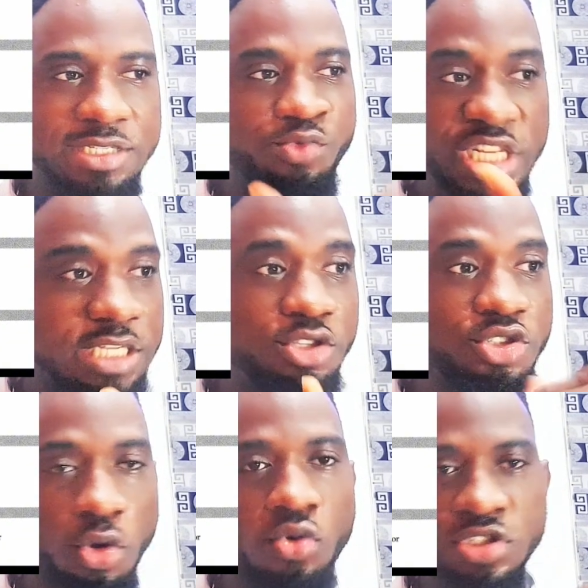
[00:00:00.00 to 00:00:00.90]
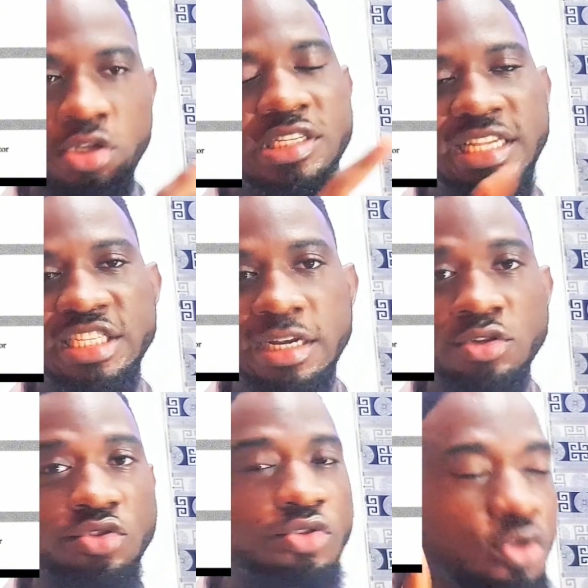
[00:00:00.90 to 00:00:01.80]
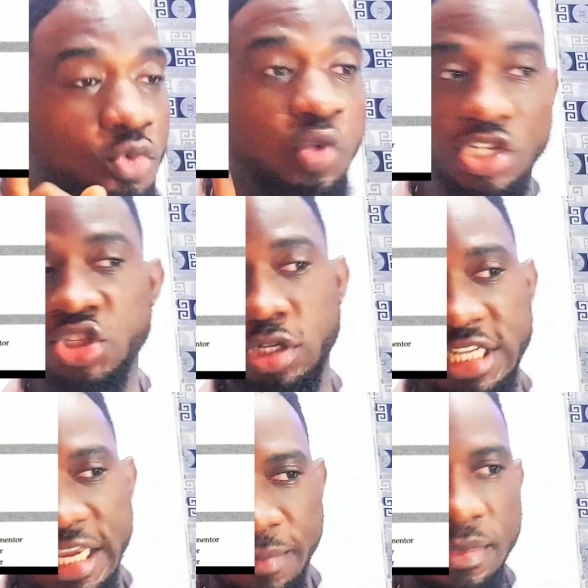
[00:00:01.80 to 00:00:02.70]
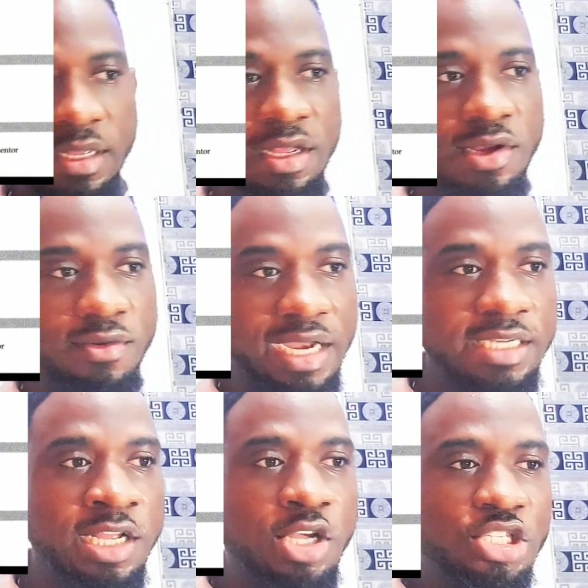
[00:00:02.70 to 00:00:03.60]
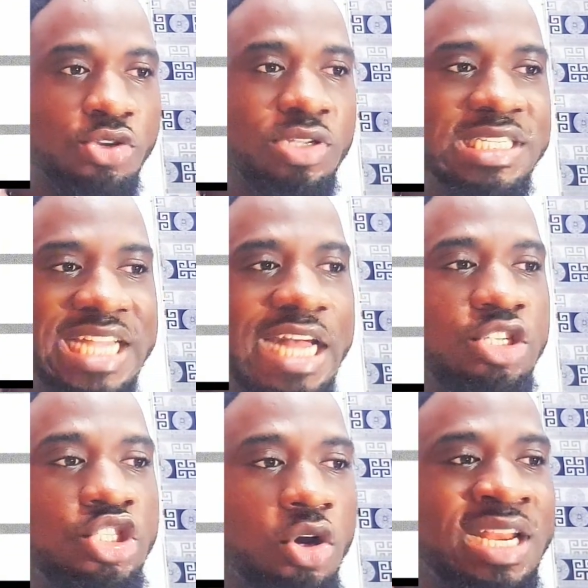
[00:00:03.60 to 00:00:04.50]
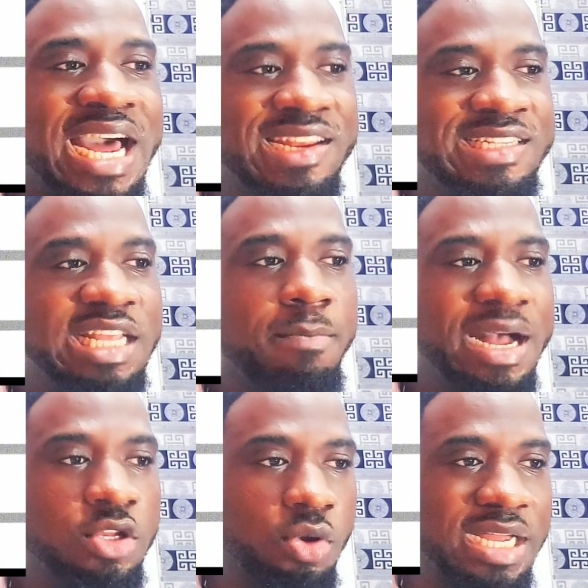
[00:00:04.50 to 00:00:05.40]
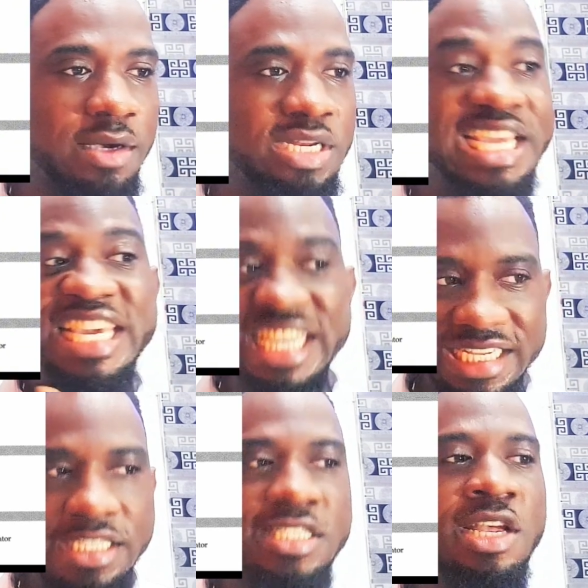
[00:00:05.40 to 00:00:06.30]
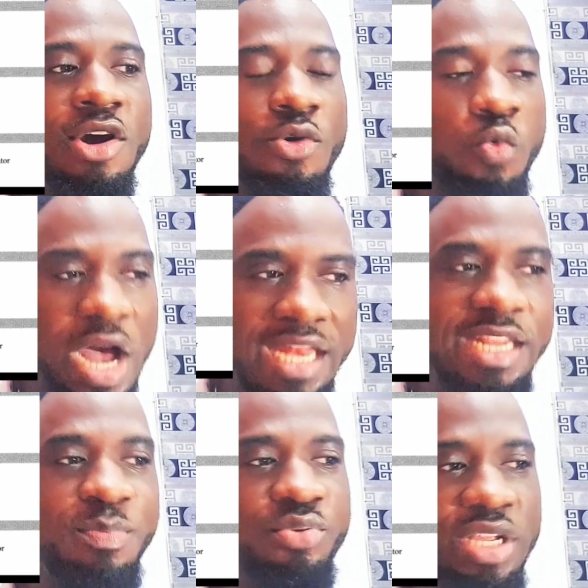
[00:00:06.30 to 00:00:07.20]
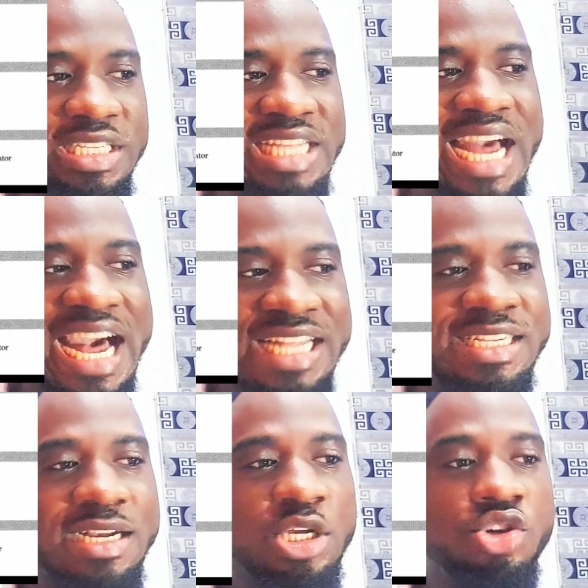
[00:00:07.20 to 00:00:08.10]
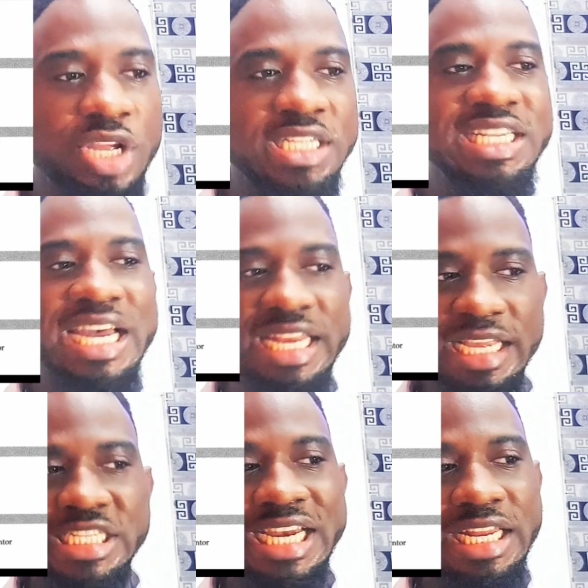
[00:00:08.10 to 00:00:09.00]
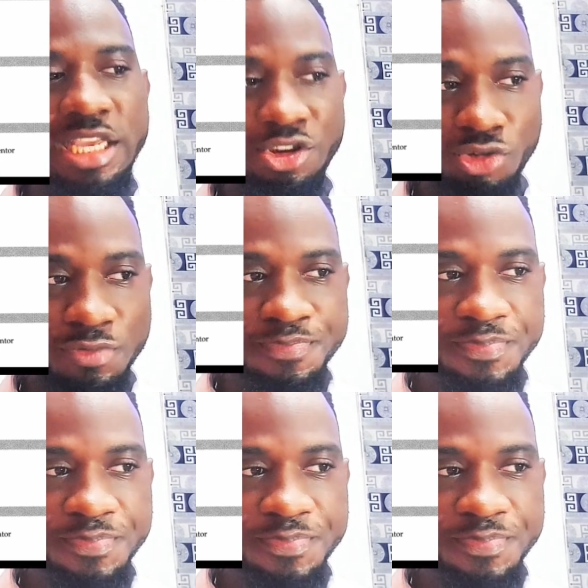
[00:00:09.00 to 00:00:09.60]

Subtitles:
reading those non-essentials could waste your time, right? So Sir John Alexander MacDonald is widely praised as a great Canadian hero.